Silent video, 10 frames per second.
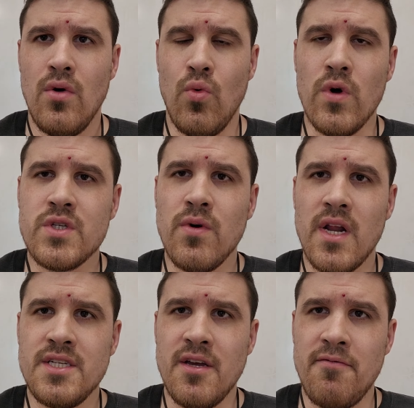What's going
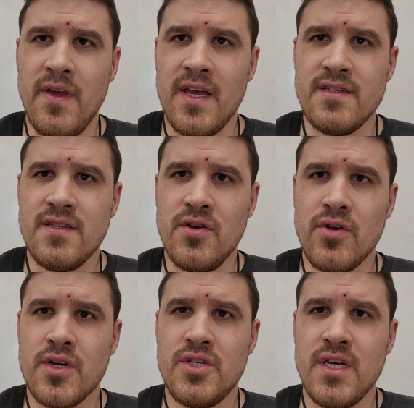on, Jet fans? The New
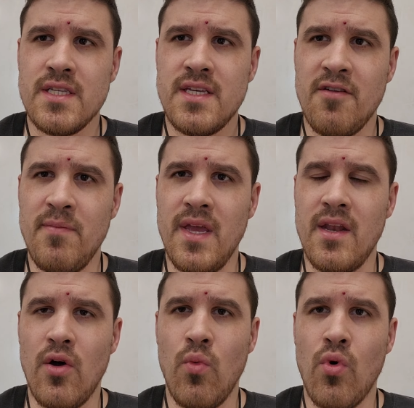York Jets have
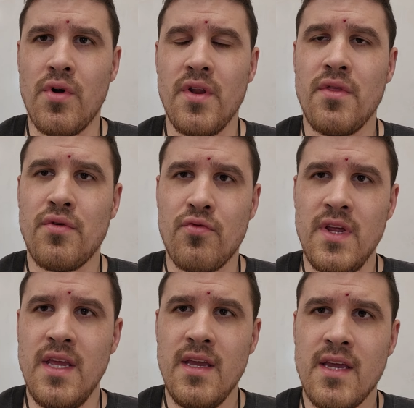been awarded
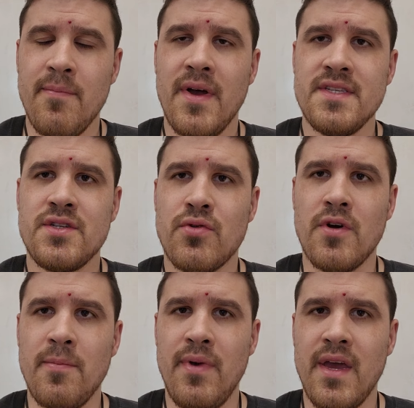three
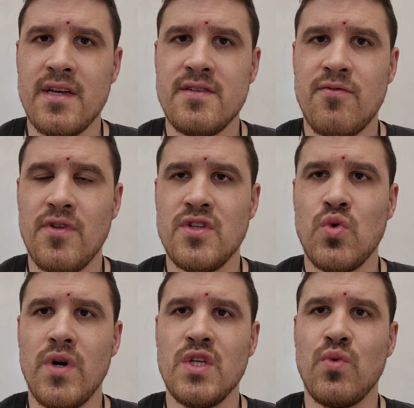compensatory picks for the
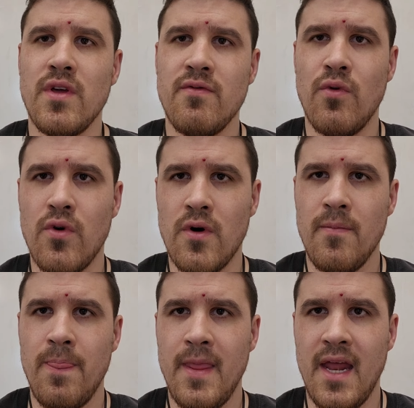2024